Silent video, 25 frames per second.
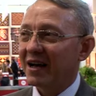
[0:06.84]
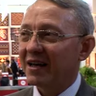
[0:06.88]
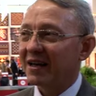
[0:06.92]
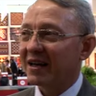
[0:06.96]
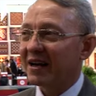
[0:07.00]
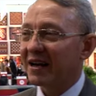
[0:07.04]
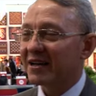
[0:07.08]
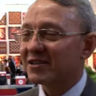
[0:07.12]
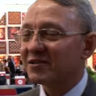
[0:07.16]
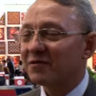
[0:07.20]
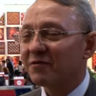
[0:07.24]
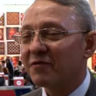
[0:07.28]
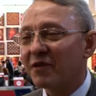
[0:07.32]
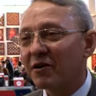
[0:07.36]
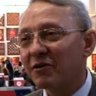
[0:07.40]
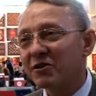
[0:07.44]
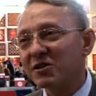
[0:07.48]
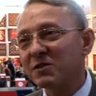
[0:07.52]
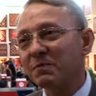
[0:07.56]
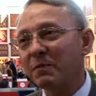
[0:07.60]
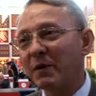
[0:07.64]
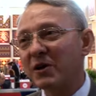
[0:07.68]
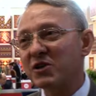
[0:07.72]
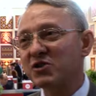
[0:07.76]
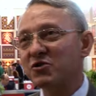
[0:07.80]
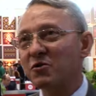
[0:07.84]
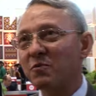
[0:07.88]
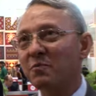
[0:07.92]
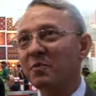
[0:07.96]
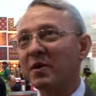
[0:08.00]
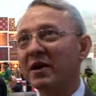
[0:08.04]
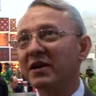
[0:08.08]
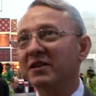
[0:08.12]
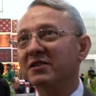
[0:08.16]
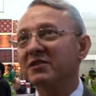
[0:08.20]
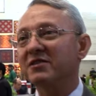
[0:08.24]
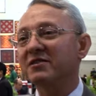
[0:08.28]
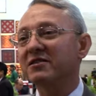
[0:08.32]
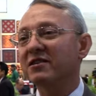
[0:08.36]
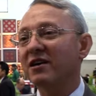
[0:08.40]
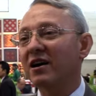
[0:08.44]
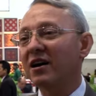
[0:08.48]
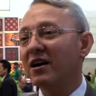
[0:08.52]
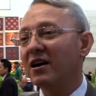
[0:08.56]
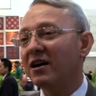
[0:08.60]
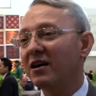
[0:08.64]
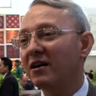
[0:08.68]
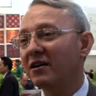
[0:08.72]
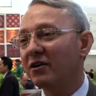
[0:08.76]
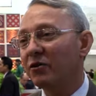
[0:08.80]
AYANA is a very special place,
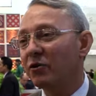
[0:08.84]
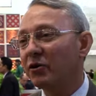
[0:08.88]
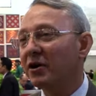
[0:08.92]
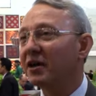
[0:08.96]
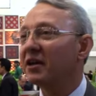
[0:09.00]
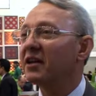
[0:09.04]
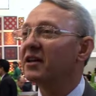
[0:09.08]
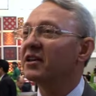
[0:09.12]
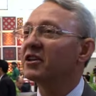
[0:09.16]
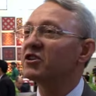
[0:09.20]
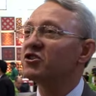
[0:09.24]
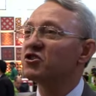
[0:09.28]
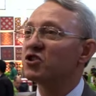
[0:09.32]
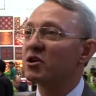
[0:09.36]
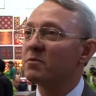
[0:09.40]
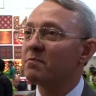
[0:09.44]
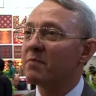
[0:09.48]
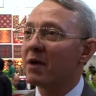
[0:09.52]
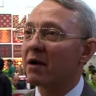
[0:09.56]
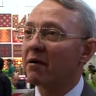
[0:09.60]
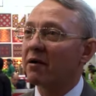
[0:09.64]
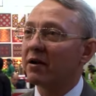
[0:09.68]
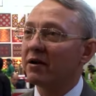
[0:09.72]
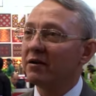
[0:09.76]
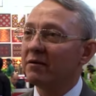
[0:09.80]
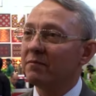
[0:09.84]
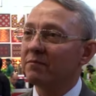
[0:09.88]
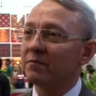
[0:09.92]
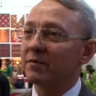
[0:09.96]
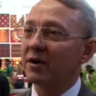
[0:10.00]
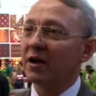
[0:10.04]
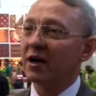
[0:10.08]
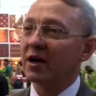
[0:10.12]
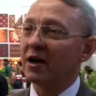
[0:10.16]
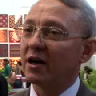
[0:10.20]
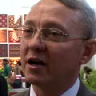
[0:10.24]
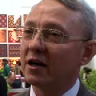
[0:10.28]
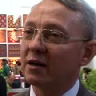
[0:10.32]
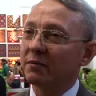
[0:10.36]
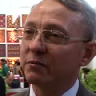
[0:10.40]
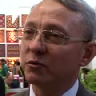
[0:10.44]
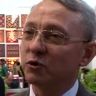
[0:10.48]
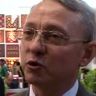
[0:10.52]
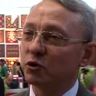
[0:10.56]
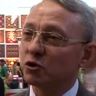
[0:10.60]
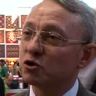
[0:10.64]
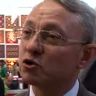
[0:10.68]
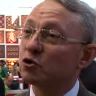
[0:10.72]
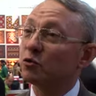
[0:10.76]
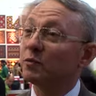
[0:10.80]
located in Jimbaran.
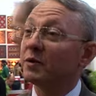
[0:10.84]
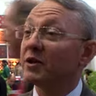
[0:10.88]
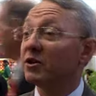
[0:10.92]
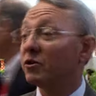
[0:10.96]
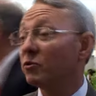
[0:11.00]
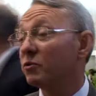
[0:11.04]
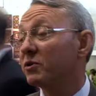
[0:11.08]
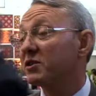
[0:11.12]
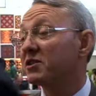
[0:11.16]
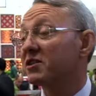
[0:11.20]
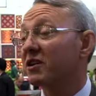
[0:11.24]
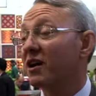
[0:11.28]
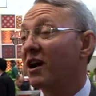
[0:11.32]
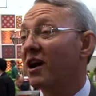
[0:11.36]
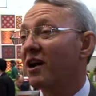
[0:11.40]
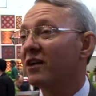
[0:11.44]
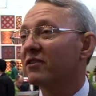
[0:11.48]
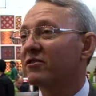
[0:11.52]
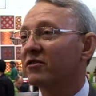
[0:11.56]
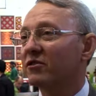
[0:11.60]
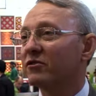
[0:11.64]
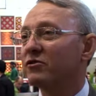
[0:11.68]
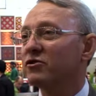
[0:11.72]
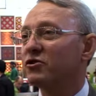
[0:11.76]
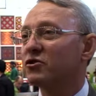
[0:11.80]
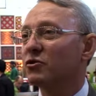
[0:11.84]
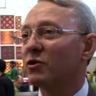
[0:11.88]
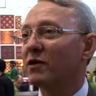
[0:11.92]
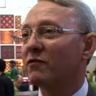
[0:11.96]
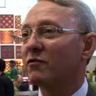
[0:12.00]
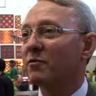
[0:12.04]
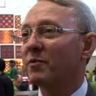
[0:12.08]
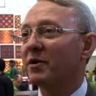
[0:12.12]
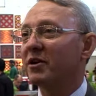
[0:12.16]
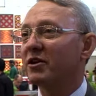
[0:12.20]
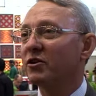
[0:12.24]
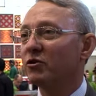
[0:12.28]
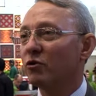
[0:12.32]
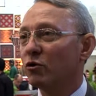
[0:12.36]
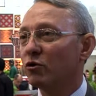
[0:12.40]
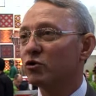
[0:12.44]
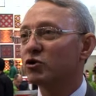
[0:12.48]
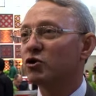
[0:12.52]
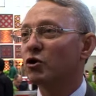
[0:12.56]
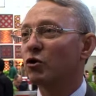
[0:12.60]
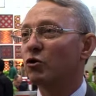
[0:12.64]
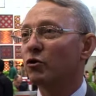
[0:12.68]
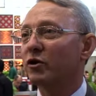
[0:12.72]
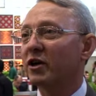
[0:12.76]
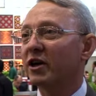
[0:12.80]
Used to be the Ritz-Carlton, so everybody
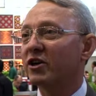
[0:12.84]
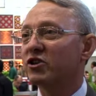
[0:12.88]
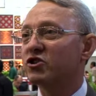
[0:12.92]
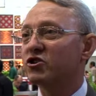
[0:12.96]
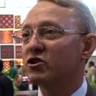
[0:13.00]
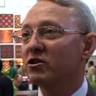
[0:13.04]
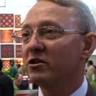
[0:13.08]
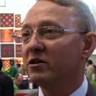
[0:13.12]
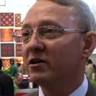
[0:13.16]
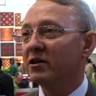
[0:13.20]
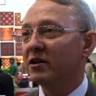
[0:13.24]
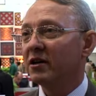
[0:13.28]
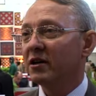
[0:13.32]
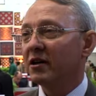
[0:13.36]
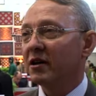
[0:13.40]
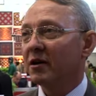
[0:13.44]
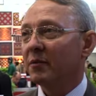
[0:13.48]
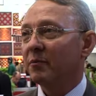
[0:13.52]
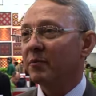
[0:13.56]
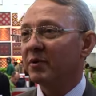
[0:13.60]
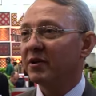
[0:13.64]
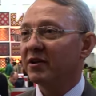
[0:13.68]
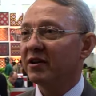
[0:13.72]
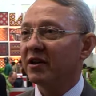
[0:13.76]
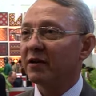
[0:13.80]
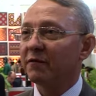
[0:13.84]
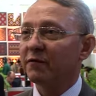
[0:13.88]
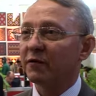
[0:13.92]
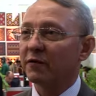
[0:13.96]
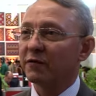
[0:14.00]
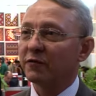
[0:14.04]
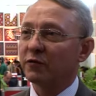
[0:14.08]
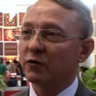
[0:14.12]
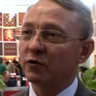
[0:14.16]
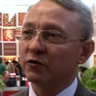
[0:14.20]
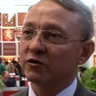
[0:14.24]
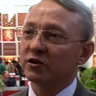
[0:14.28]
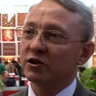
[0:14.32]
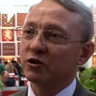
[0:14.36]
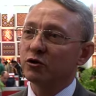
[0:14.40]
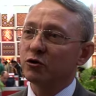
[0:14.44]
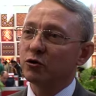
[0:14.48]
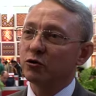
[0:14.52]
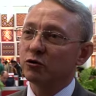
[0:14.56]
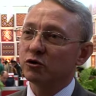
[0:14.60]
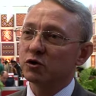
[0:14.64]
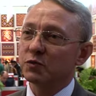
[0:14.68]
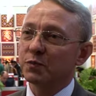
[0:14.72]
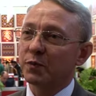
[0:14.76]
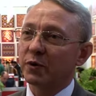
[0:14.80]
knows the location. Been there for 13
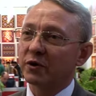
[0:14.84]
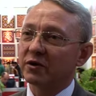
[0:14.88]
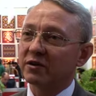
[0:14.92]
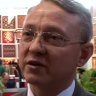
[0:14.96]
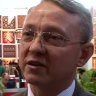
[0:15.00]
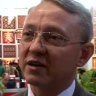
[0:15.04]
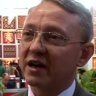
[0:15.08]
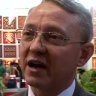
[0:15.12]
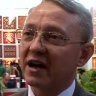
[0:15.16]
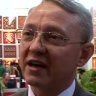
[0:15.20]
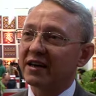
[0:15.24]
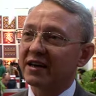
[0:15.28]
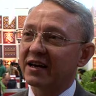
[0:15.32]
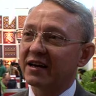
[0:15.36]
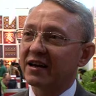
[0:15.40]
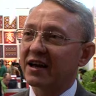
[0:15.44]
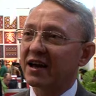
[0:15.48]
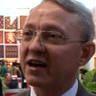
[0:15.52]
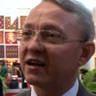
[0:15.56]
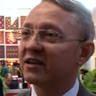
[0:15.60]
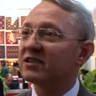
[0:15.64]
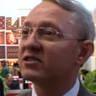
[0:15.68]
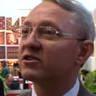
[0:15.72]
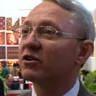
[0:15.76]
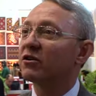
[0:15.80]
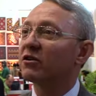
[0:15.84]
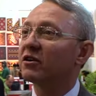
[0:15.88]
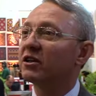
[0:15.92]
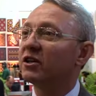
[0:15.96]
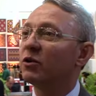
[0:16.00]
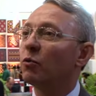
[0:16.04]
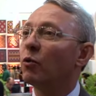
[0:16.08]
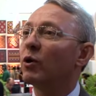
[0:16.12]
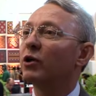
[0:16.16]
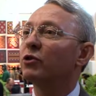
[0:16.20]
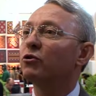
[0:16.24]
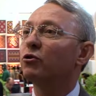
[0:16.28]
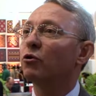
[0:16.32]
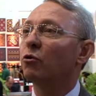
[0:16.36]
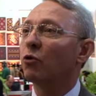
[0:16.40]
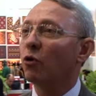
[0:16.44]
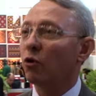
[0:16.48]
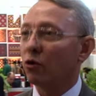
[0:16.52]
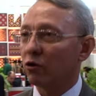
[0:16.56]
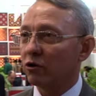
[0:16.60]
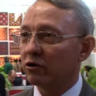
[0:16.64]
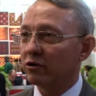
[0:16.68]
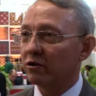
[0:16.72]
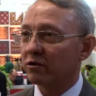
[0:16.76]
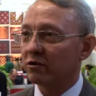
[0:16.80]
years, but AYANA is only 1 year
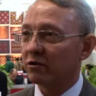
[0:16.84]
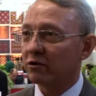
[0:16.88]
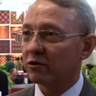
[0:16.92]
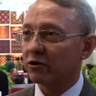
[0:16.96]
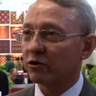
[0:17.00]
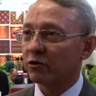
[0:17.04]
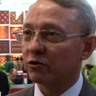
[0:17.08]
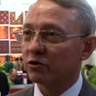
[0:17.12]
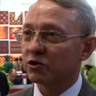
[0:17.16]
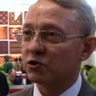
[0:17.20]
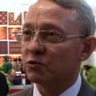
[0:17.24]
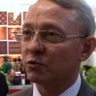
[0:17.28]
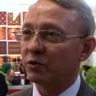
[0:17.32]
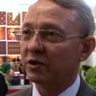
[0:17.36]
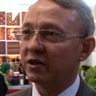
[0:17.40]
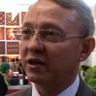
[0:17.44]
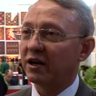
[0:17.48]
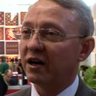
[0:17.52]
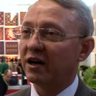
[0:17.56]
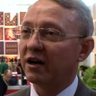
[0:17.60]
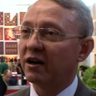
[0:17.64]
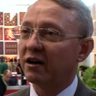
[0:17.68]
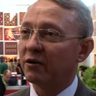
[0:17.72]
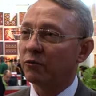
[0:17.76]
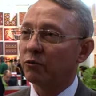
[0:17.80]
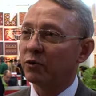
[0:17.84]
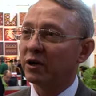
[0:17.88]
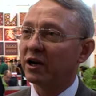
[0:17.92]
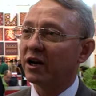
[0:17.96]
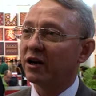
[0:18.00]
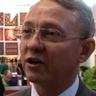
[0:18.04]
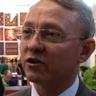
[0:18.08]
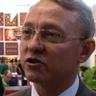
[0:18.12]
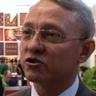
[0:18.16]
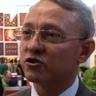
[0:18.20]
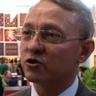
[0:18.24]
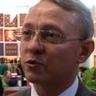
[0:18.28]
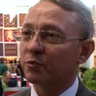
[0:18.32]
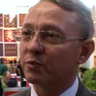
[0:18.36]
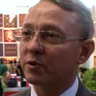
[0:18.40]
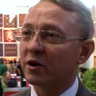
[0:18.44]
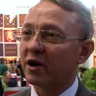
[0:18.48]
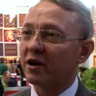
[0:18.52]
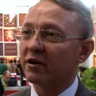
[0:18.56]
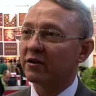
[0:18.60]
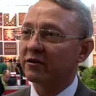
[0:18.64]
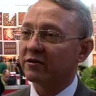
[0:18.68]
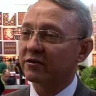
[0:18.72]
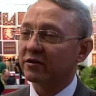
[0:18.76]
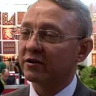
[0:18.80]
old because we relaunched the
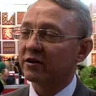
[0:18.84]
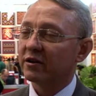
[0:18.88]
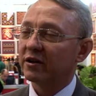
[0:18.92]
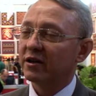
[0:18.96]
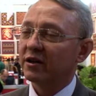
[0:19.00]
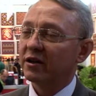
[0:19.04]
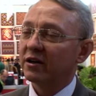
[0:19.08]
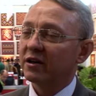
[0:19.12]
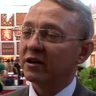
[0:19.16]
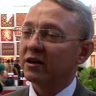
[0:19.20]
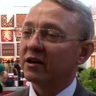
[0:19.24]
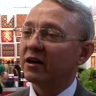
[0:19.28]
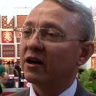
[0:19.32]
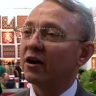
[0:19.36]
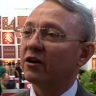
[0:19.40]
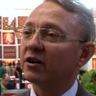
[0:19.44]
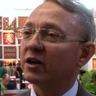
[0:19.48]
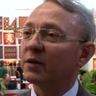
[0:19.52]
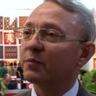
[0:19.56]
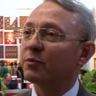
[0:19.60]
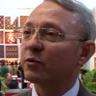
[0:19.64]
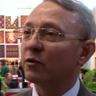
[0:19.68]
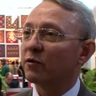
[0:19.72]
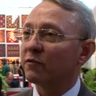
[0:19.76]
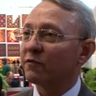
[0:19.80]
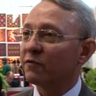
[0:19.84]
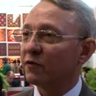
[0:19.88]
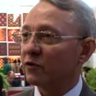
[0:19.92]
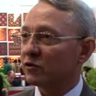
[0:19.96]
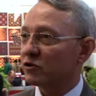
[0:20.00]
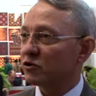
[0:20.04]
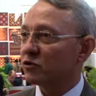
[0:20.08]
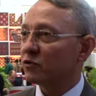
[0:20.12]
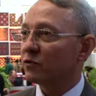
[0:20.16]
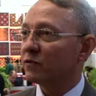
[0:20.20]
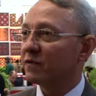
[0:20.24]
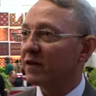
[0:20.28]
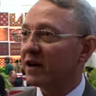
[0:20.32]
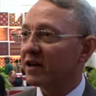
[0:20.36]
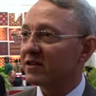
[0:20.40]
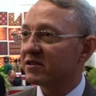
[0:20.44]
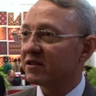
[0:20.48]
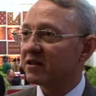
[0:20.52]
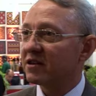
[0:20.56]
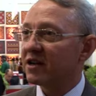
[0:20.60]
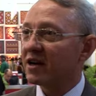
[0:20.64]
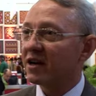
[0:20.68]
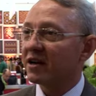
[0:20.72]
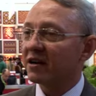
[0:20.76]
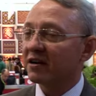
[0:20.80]
product on April 1st,
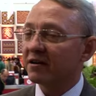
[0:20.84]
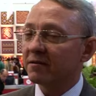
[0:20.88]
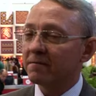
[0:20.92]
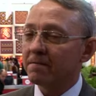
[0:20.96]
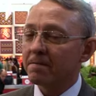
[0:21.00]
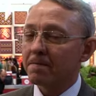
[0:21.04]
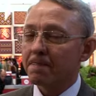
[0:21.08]
2009.